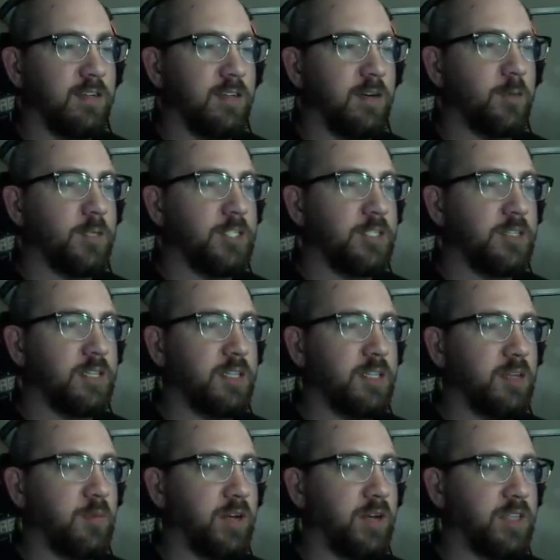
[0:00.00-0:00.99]
Originally,
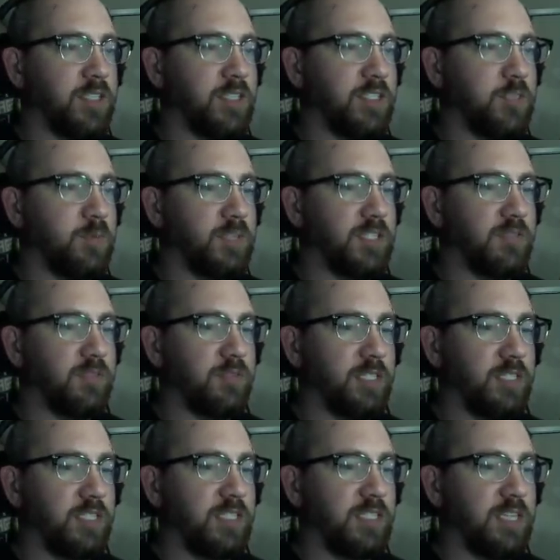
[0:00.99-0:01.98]
their policy
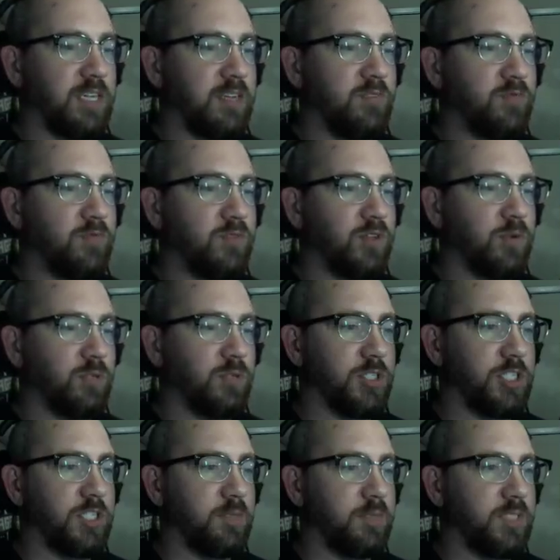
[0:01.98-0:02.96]
specifically said
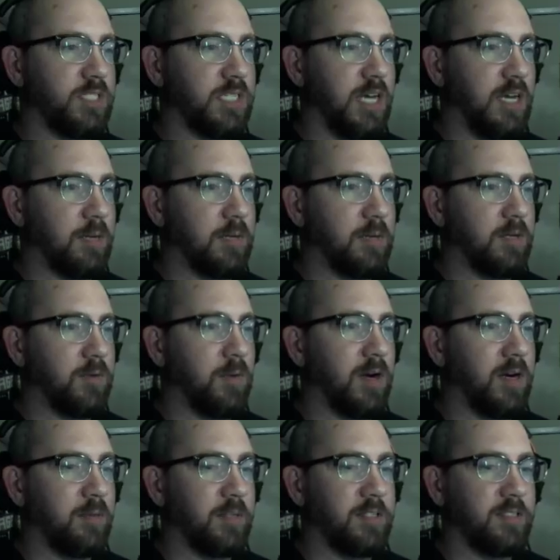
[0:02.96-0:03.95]
viewership is not a
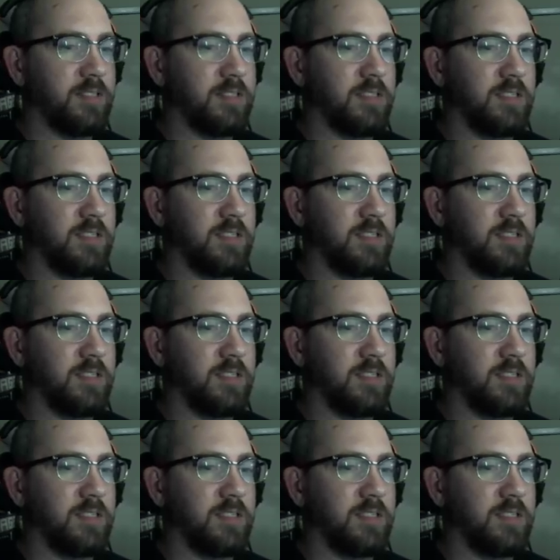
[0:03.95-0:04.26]
requirement.